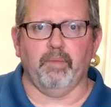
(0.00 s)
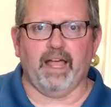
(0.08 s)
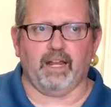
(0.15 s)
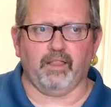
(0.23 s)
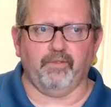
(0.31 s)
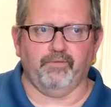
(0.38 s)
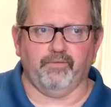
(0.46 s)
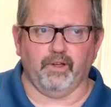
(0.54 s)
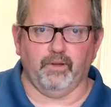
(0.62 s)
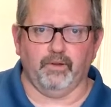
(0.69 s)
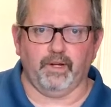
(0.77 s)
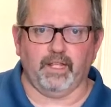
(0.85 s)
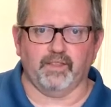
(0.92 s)
back of the
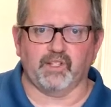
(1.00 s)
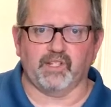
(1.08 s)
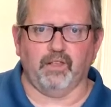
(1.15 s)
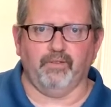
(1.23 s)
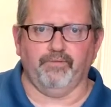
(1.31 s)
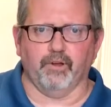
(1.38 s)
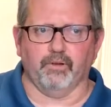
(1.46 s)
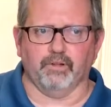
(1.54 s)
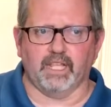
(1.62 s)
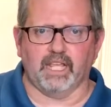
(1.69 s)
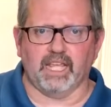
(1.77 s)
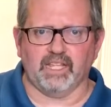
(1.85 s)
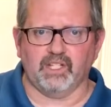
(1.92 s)
phone and the cell phone
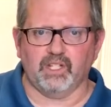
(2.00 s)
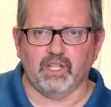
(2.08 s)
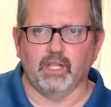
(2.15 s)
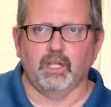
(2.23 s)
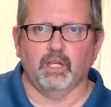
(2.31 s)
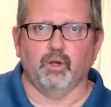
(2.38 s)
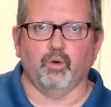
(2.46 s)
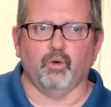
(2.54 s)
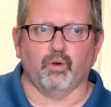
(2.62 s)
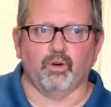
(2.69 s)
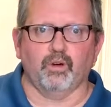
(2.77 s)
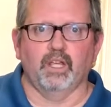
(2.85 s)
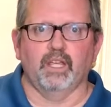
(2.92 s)
case,
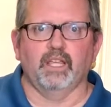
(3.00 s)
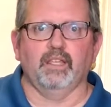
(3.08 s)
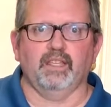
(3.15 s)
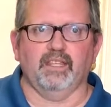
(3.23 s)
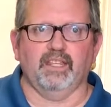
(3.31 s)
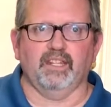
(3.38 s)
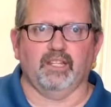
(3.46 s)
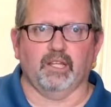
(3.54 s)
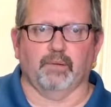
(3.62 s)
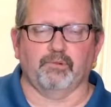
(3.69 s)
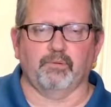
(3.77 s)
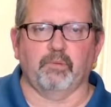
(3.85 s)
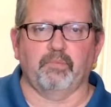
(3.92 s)
or it
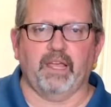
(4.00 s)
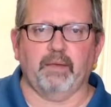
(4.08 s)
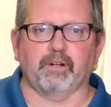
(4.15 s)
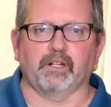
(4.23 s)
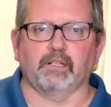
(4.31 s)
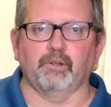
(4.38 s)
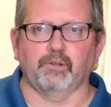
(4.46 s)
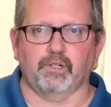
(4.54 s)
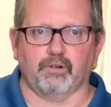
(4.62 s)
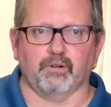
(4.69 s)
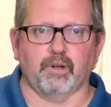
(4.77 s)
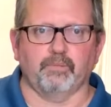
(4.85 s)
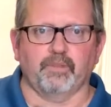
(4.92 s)
comes with a paper glue
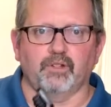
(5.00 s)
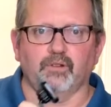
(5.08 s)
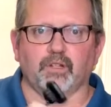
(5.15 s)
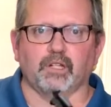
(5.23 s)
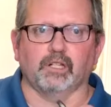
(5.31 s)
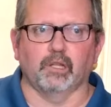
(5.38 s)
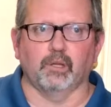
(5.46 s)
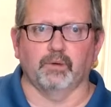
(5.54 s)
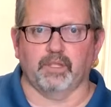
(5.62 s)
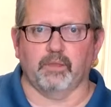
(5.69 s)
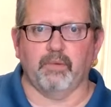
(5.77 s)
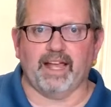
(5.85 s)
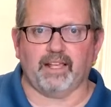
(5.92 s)
strip that you can glue it
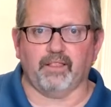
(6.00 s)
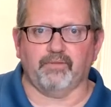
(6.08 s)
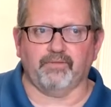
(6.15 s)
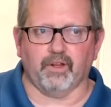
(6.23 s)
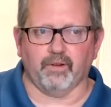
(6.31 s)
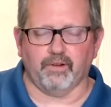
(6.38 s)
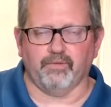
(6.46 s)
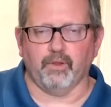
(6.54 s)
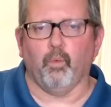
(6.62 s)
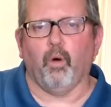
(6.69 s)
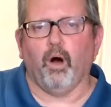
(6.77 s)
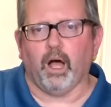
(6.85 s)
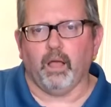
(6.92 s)
to the back of the phone if you
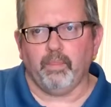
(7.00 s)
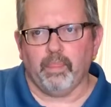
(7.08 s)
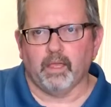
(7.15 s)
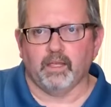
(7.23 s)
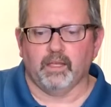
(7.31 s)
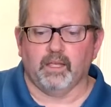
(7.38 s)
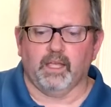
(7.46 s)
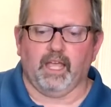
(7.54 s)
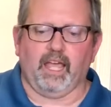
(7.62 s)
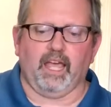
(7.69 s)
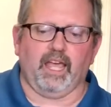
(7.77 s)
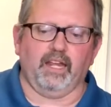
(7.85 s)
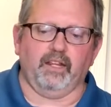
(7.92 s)
want,
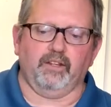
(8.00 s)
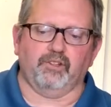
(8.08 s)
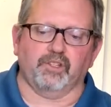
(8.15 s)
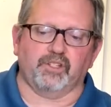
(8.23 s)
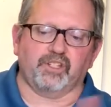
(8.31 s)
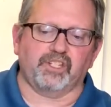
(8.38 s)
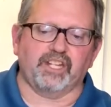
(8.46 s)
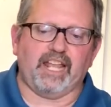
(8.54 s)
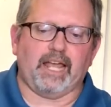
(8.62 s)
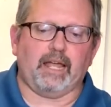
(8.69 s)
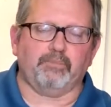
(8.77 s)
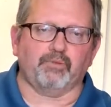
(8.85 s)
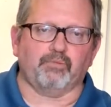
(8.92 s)
and it just
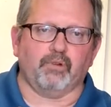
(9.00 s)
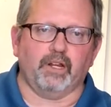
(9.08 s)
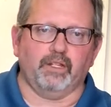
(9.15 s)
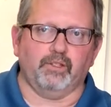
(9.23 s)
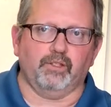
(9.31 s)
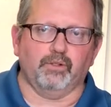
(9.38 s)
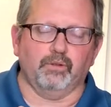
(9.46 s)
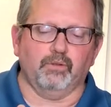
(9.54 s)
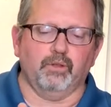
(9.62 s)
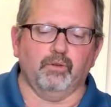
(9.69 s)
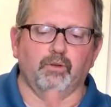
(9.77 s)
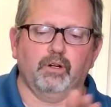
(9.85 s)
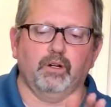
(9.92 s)
snaps right to
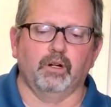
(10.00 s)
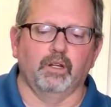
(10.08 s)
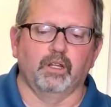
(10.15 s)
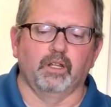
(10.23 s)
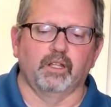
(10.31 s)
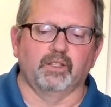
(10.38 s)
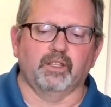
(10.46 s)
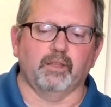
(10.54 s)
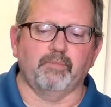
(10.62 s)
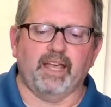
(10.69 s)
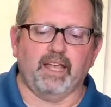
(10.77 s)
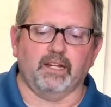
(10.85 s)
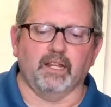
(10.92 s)
the
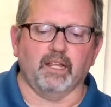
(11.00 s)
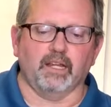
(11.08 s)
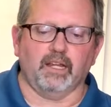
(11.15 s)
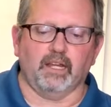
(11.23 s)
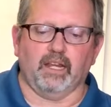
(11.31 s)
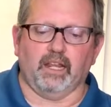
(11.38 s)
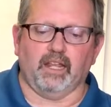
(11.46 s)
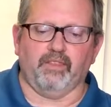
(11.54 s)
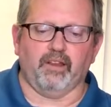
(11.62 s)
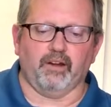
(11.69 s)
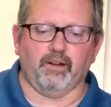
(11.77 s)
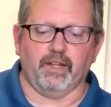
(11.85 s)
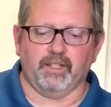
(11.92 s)
magnet, and
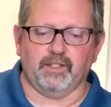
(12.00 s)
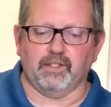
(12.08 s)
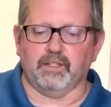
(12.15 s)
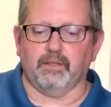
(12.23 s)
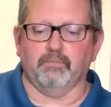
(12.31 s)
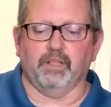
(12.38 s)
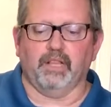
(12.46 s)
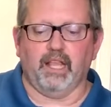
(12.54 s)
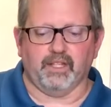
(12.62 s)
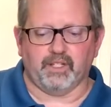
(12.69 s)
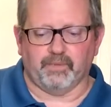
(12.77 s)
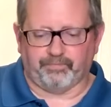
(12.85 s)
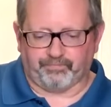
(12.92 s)
there it is, it's in
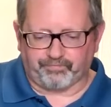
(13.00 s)
place.